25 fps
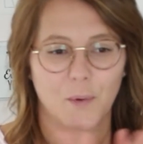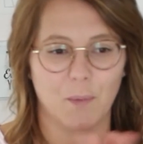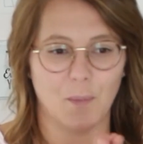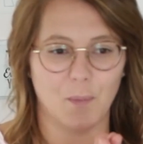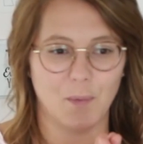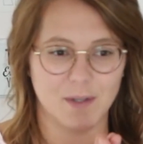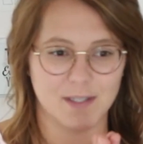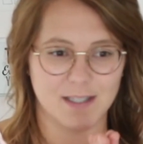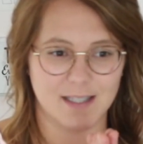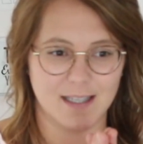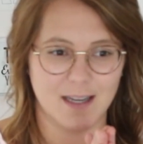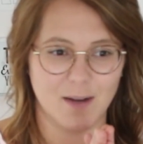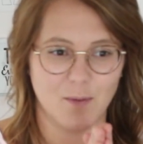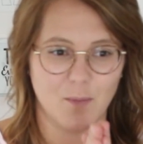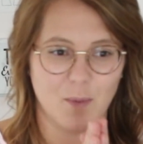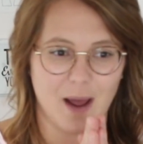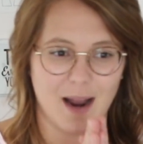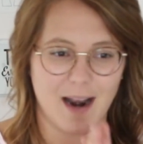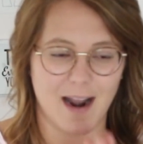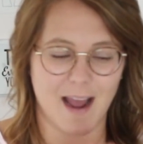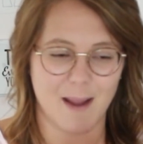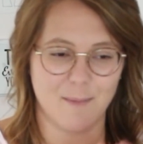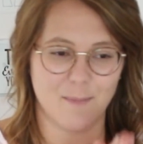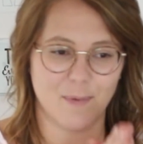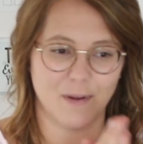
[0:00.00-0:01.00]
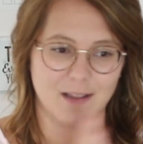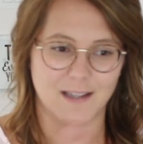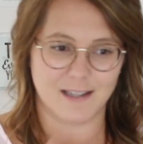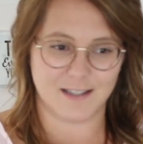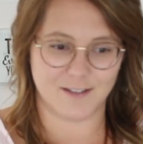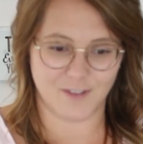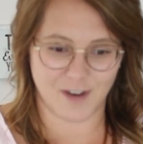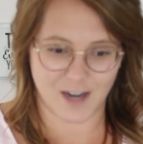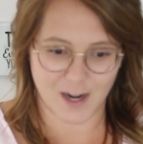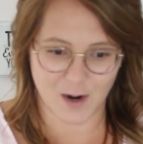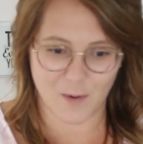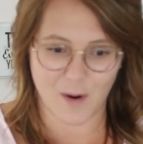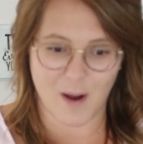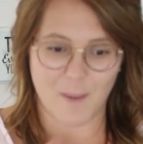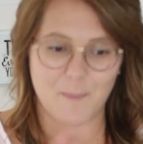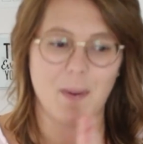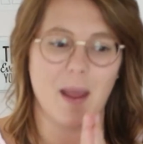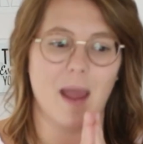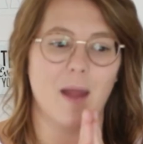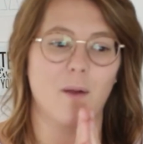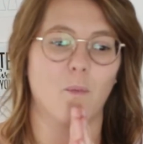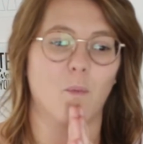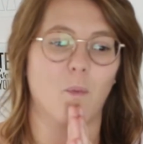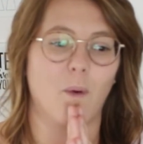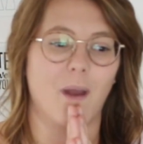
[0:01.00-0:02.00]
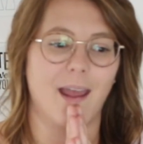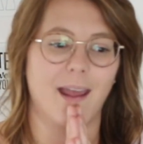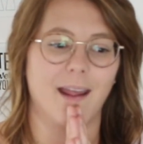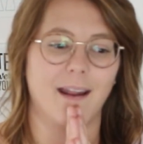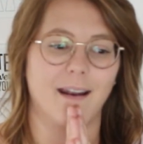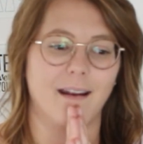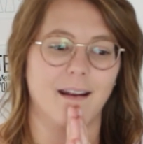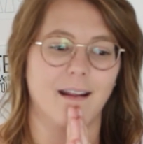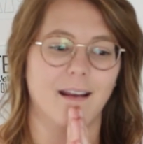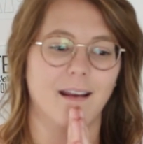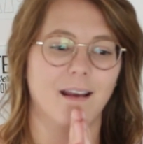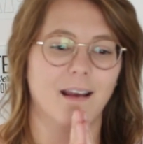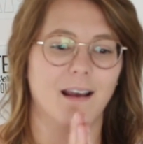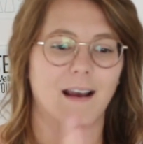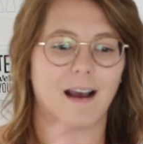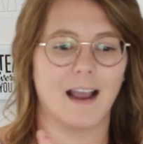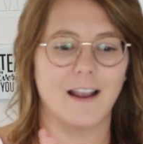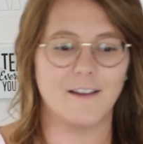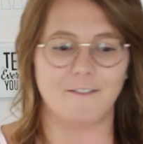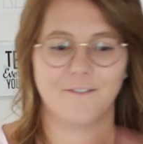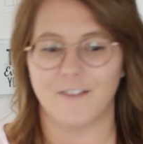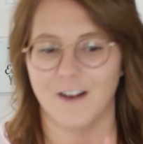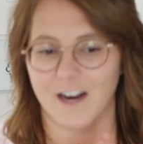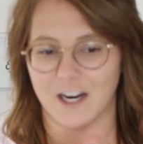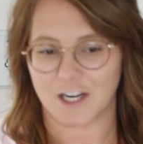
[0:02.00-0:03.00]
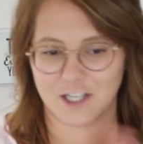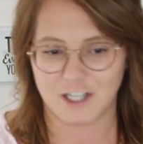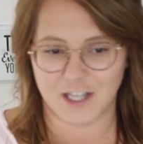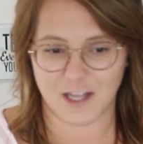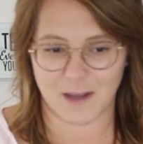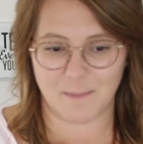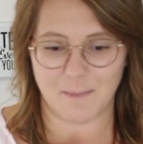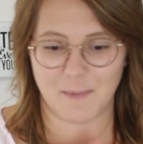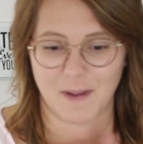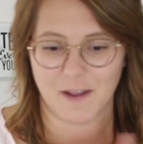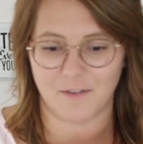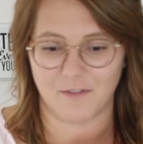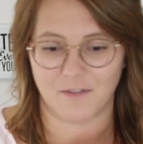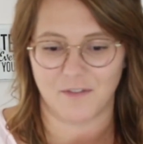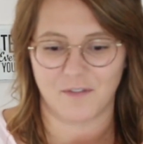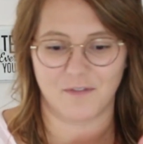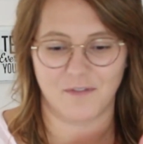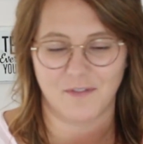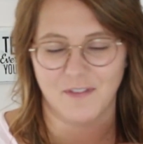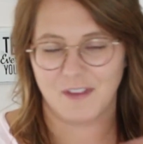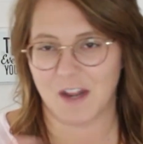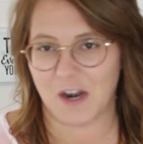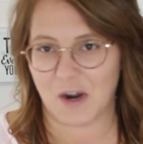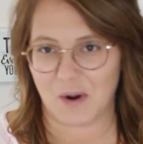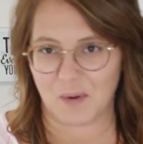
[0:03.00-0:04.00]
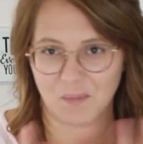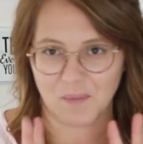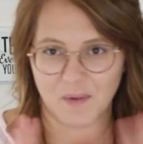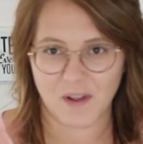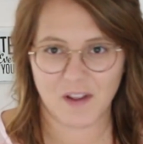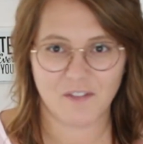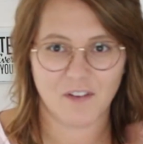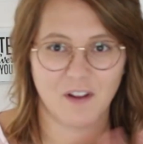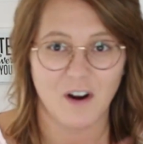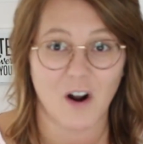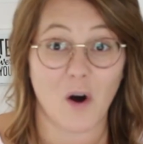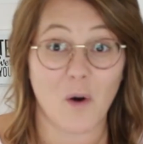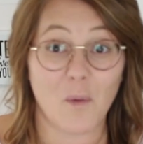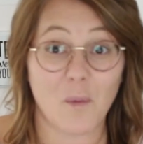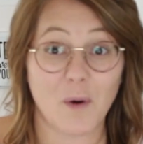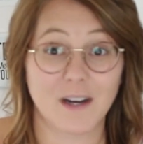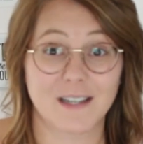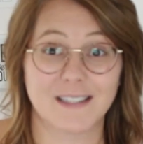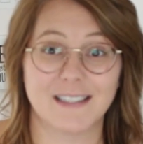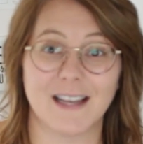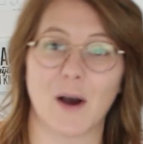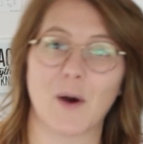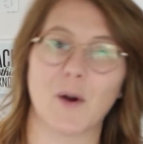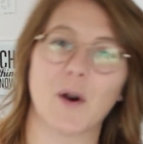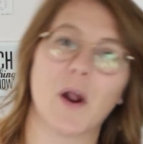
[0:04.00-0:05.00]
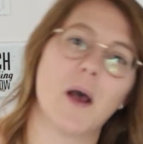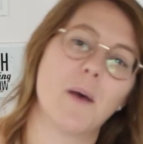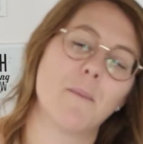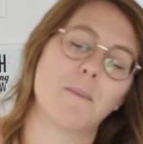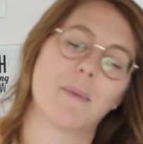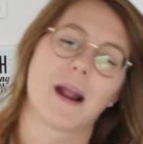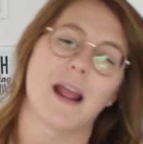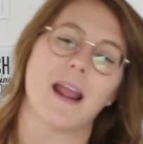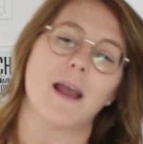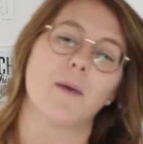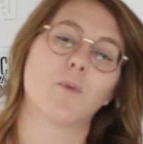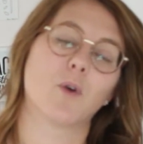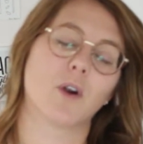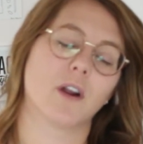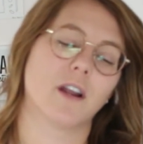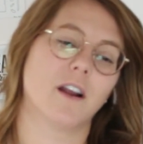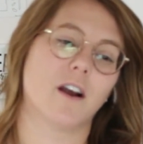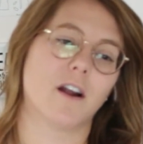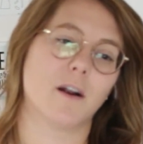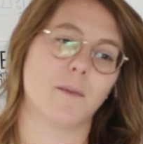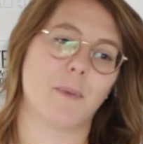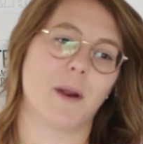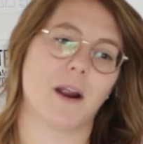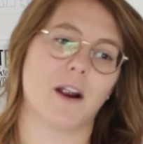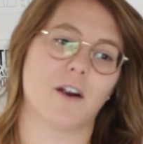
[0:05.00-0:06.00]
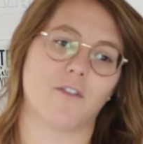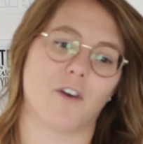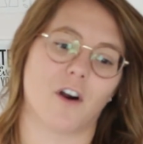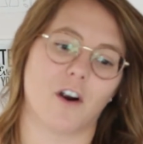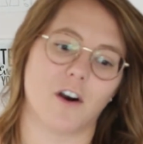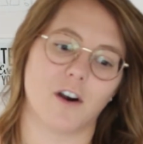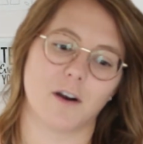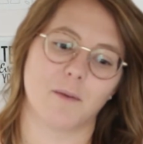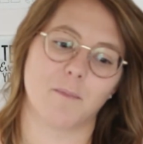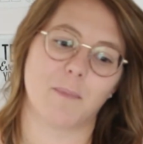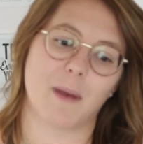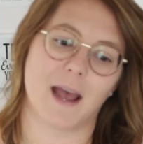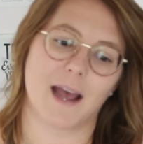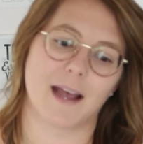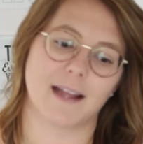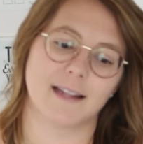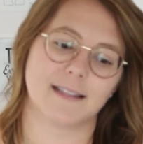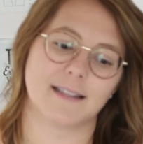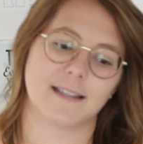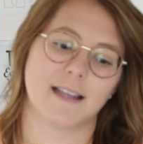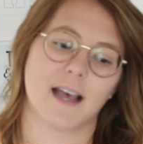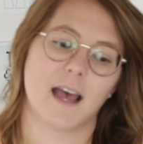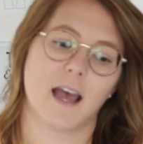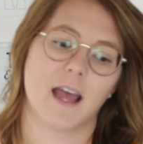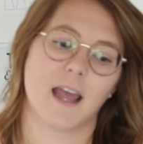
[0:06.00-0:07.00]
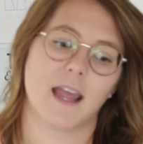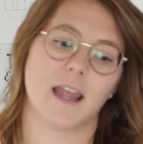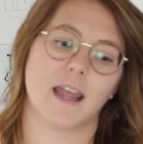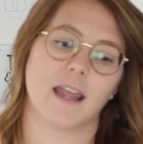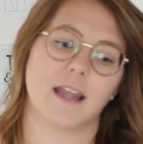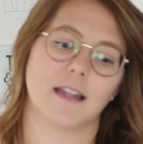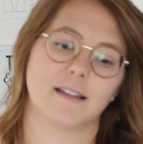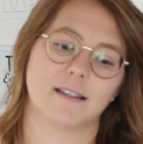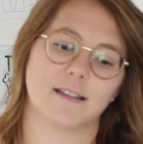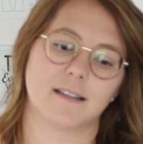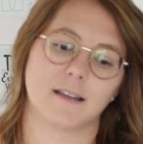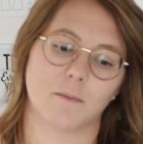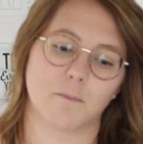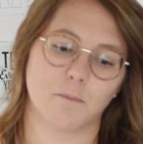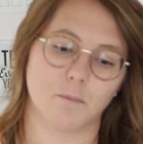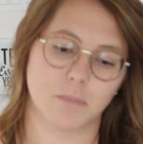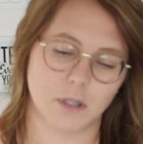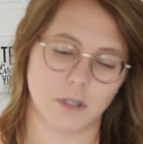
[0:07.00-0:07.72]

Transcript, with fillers: We'll see when I put this video up and when I finish them, if, you know, if it all works out. But I am working on a pair of Arden pants in some